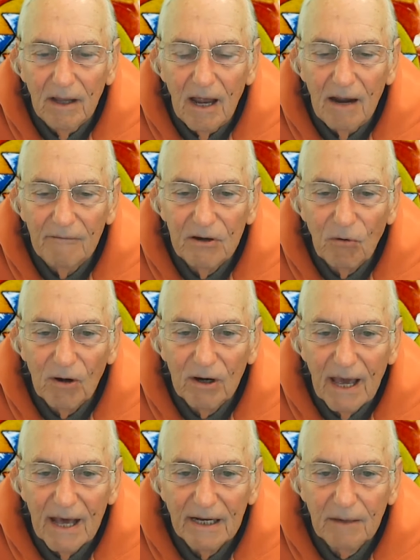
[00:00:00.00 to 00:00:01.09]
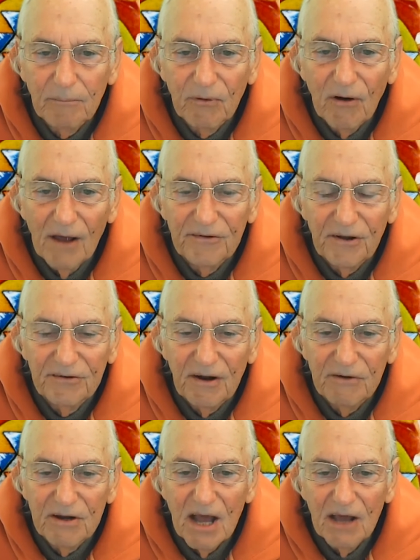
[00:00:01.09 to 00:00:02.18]
every organic process,
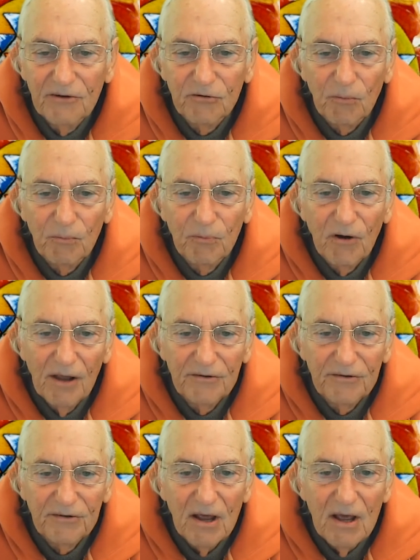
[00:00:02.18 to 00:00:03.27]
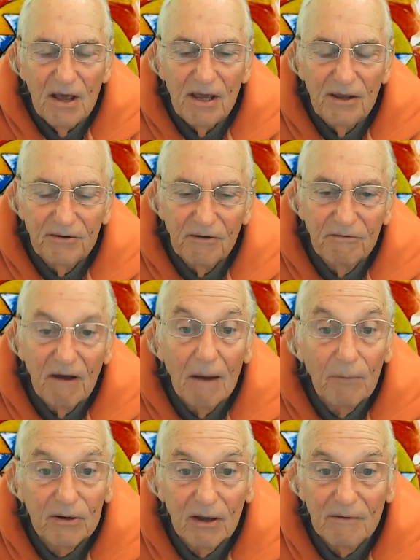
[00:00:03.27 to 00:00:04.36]
every natural process is a
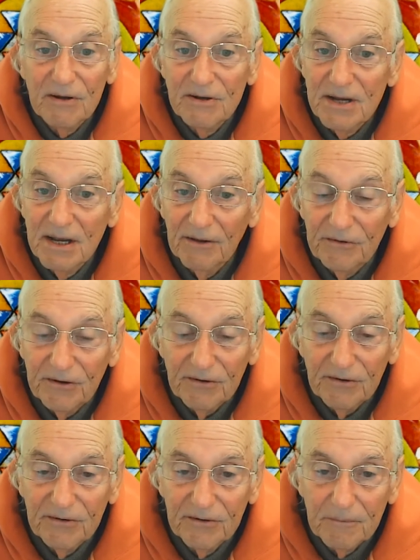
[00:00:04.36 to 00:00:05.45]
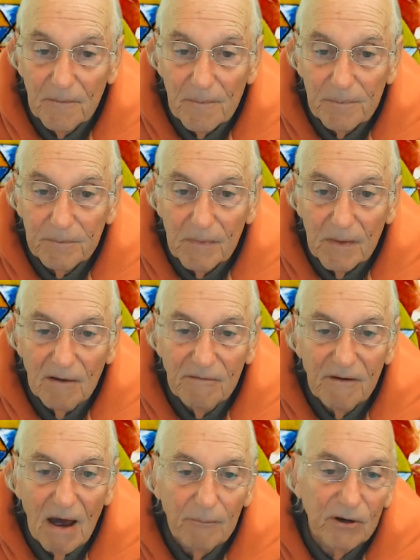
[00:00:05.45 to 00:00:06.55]
fabric of intelligence, a
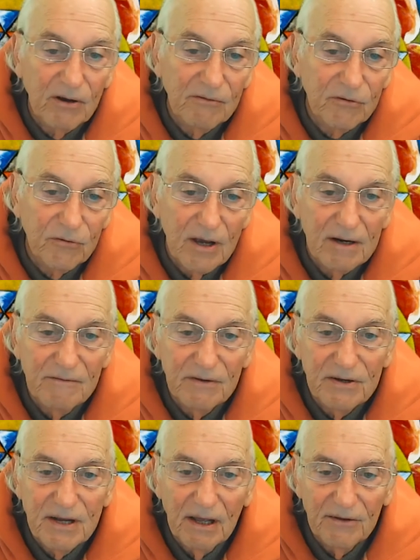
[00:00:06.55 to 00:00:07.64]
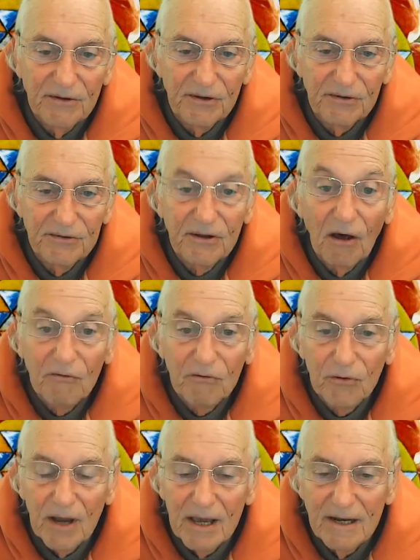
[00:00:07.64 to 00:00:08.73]
fabric of creative intelligence,
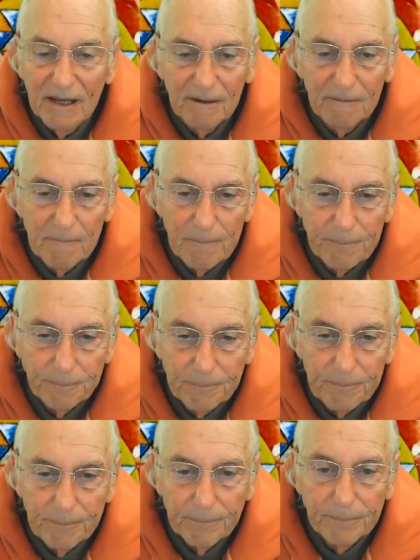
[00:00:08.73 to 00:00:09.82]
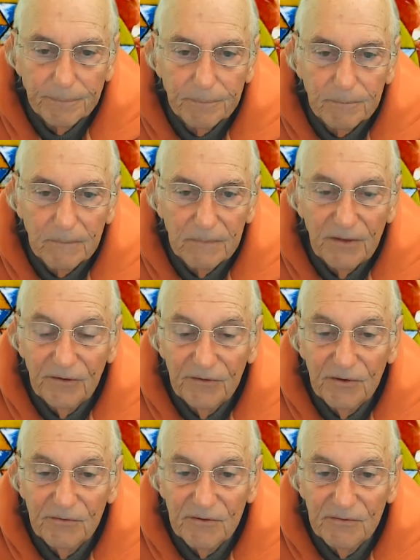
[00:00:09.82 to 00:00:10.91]
self-creating. This is
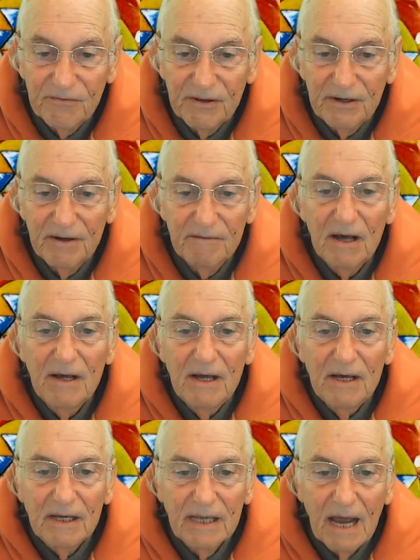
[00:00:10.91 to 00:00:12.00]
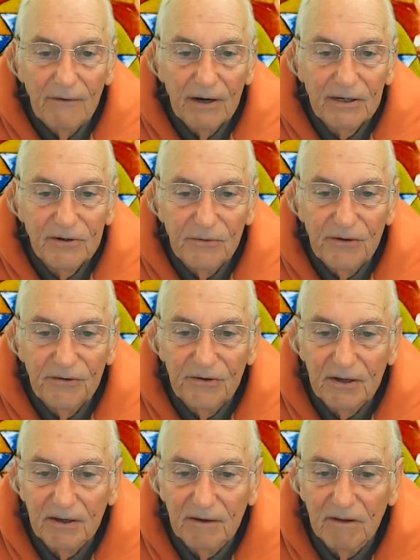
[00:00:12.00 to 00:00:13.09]
this definitive
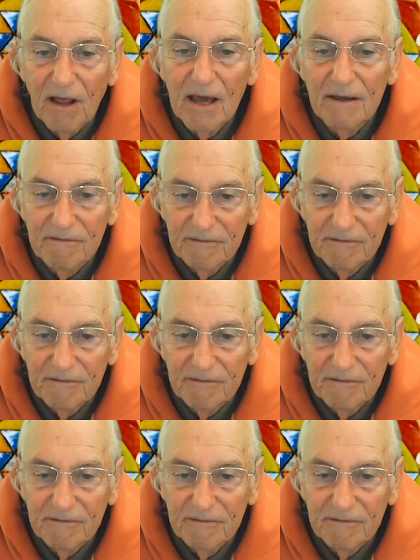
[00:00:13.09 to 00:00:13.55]
characteristic of life.